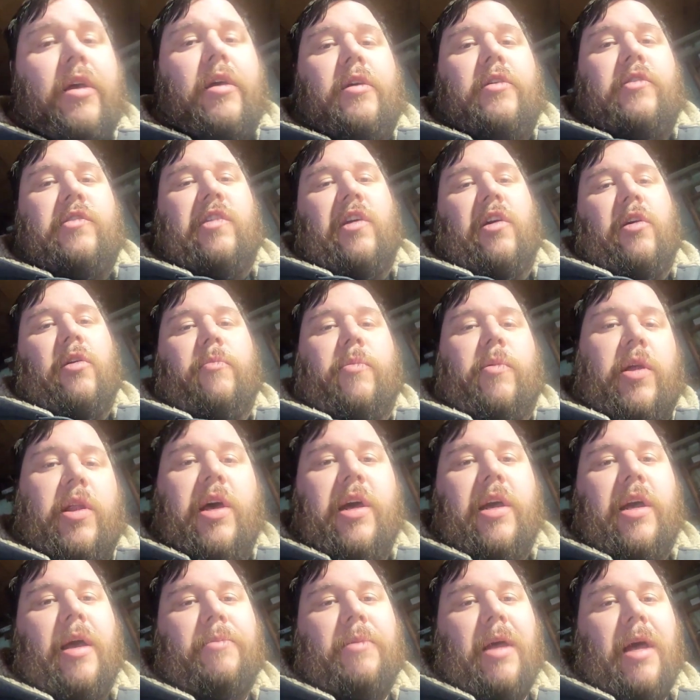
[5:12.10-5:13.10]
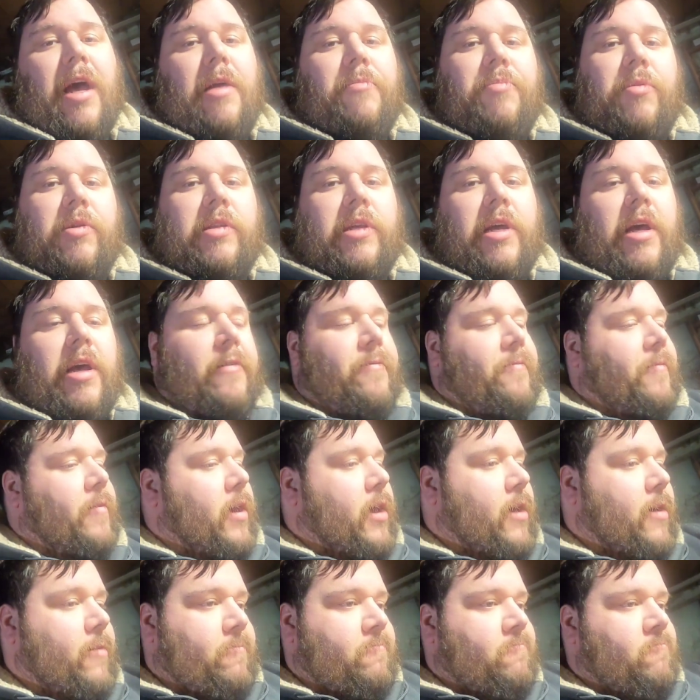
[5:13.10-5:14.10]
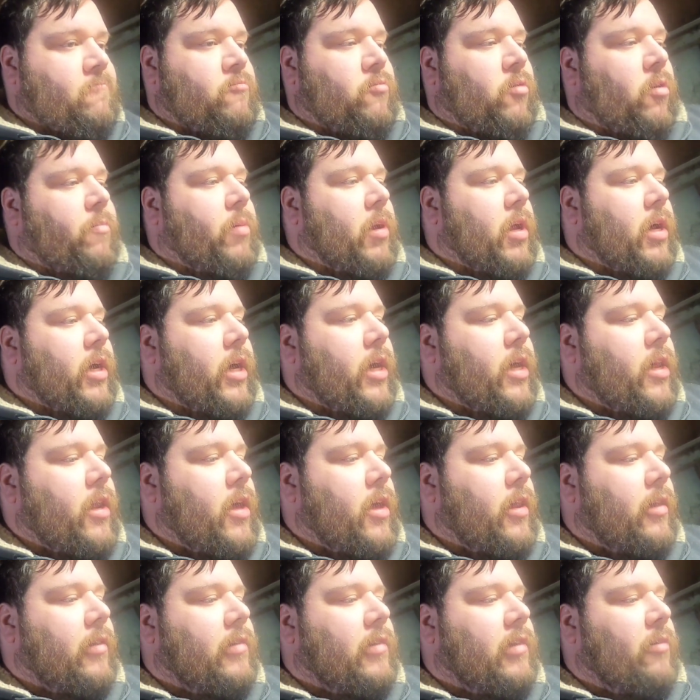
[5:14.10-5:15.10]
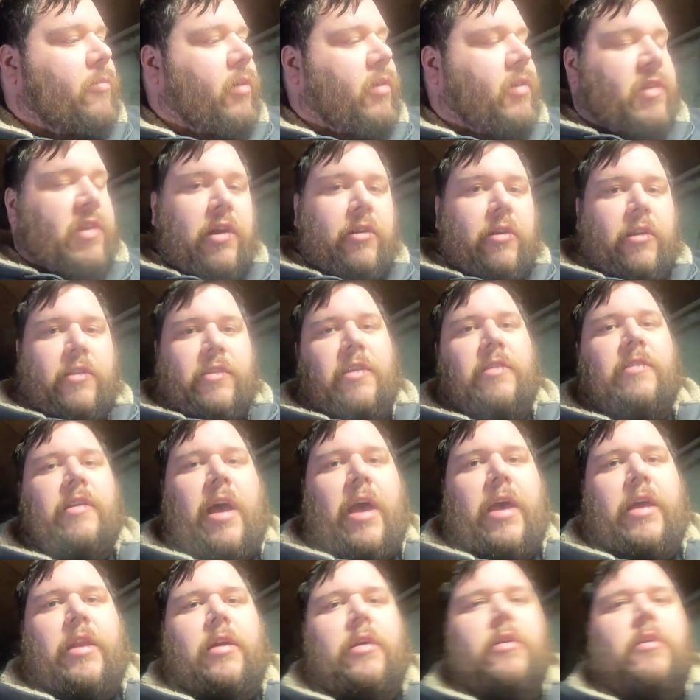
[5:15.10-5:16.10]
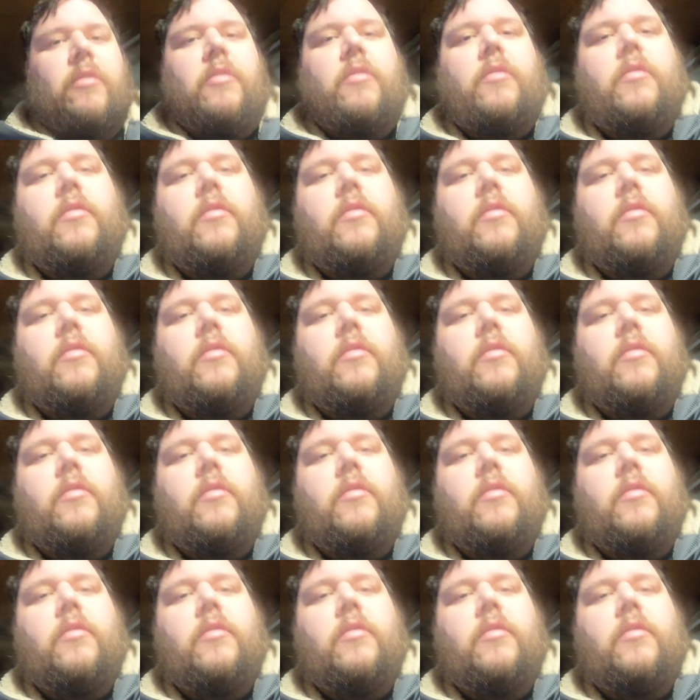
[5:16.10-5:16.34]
So I'm going to hook up the Hyper-Tough and we'll plug it in and see what secrets it's hiding.